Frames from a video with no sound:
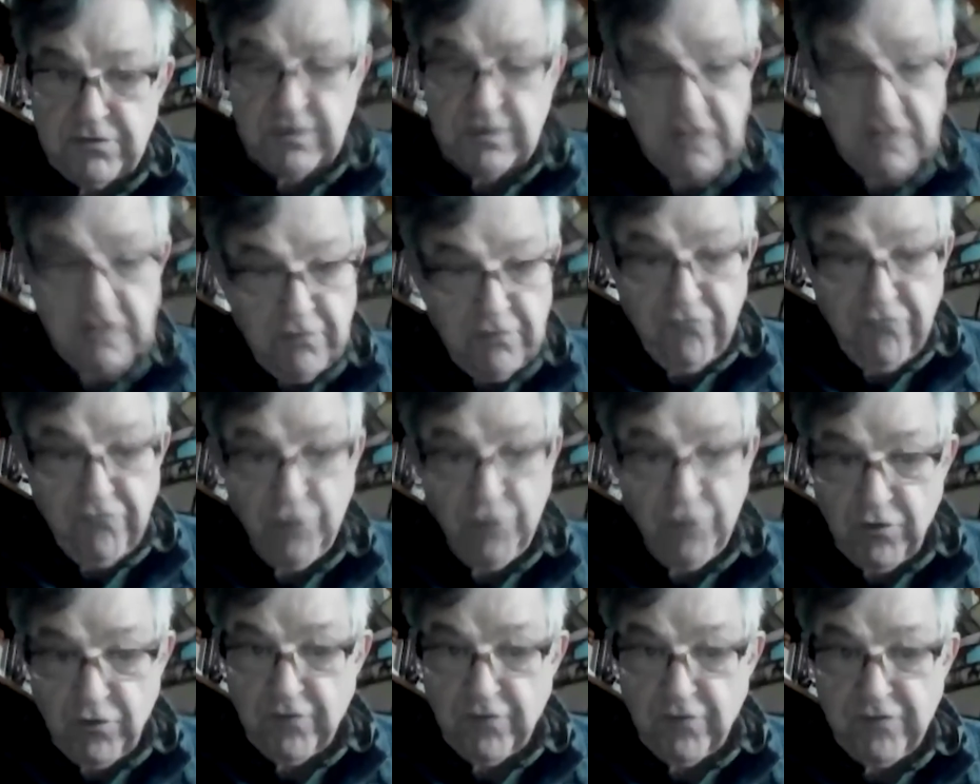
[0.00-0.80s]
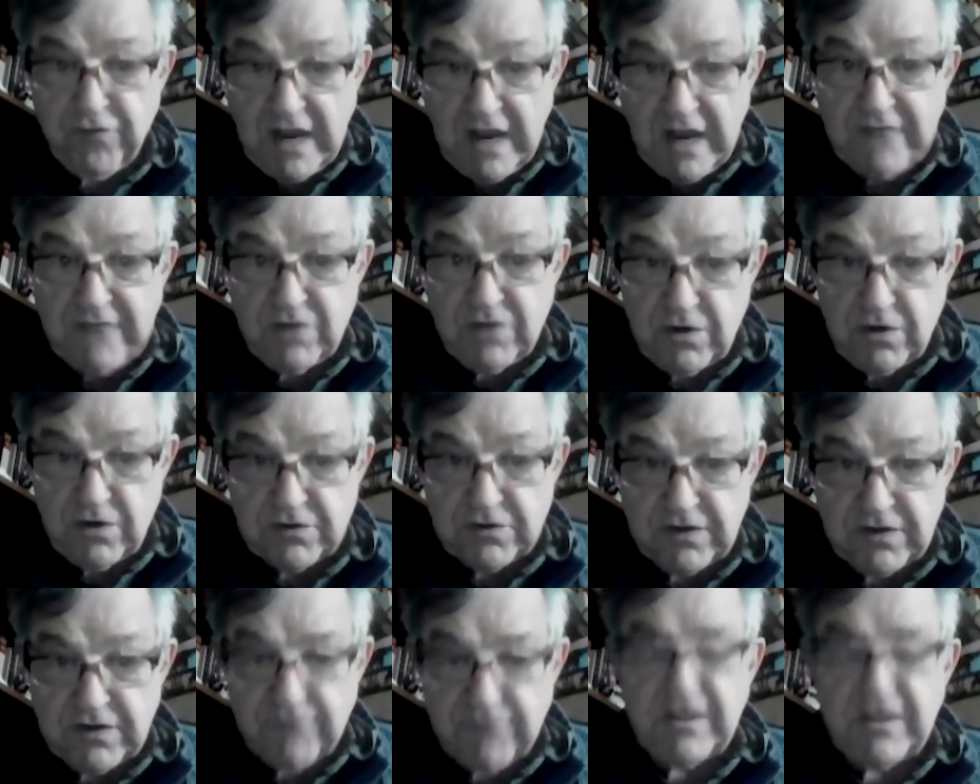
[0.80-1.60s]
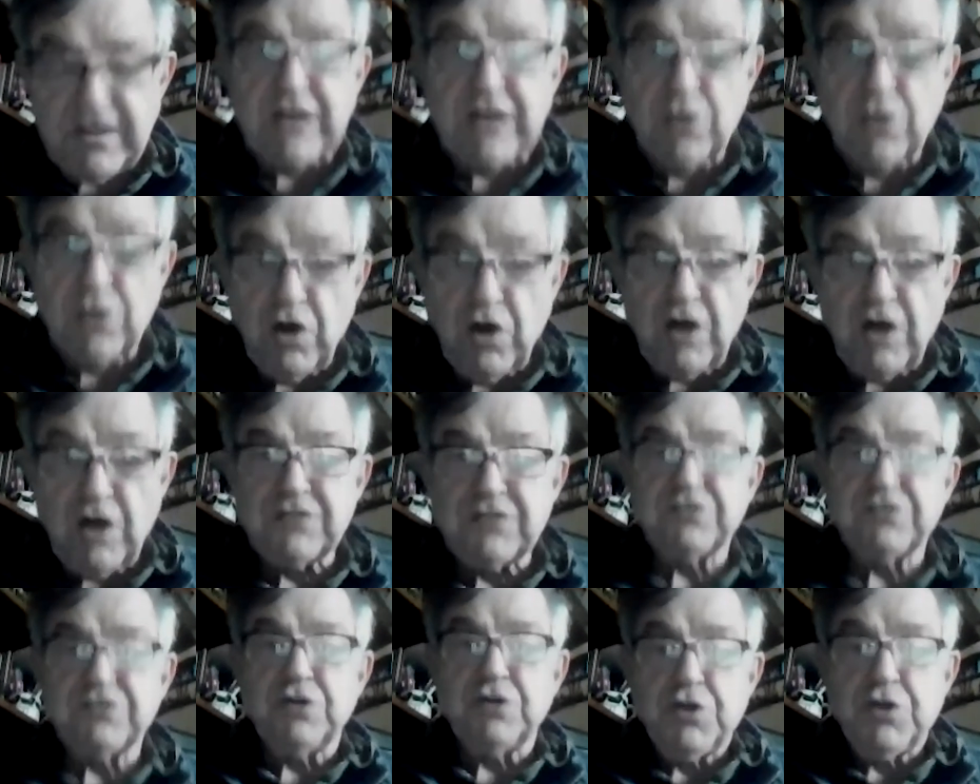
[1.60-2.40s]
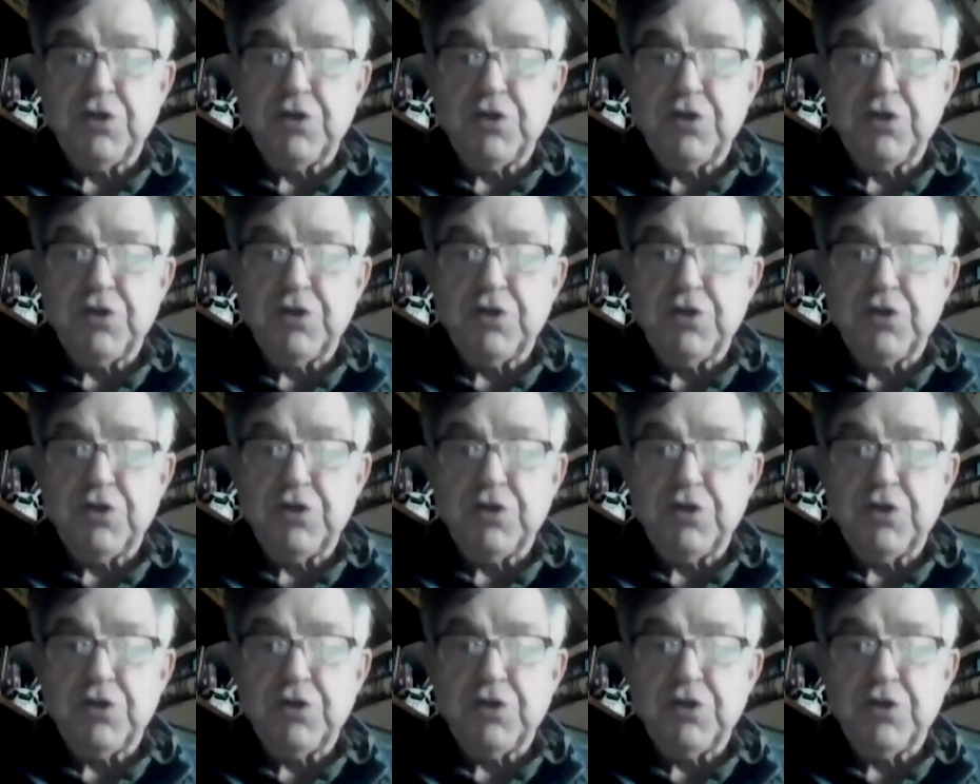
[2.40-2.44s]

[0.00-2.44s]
live four or five years. If they lost